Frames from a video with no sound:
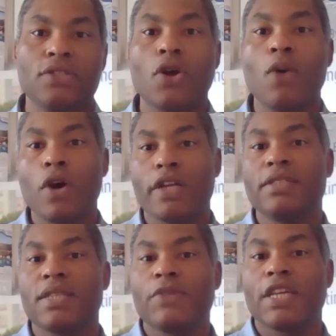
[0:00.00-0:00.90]
So I
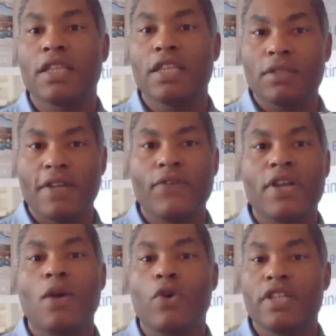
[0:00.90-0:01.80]
wanted something a little
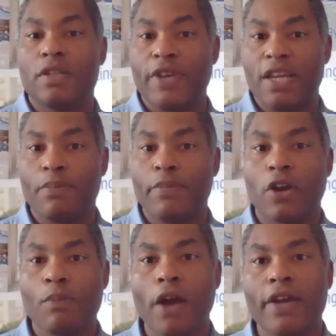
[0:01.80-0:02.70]
different. I wanted to be in a
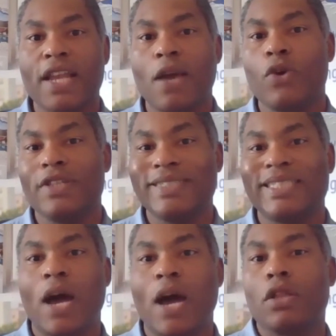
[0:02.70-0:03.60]
bigger market. I wanted to
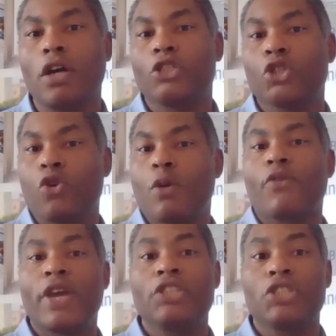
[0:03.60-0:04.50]
see how a larger
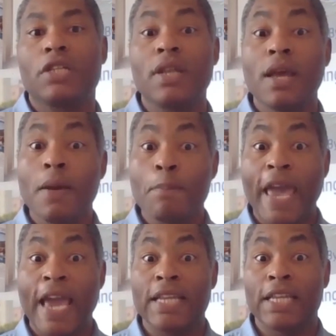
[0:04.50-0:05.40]
corporation
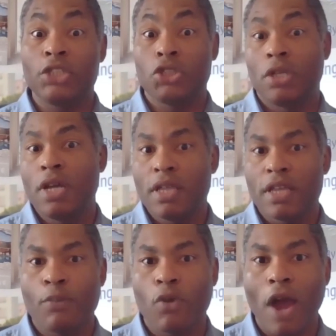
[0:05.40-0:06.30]
managed
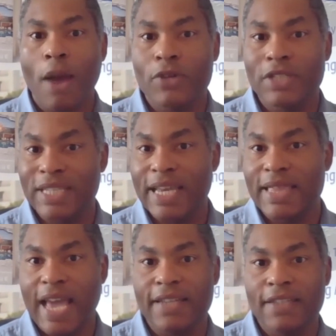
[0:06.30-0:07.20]
their properties and
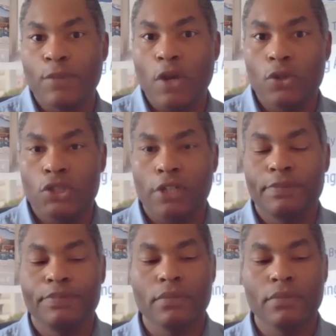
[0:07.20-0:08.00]
get that exposure.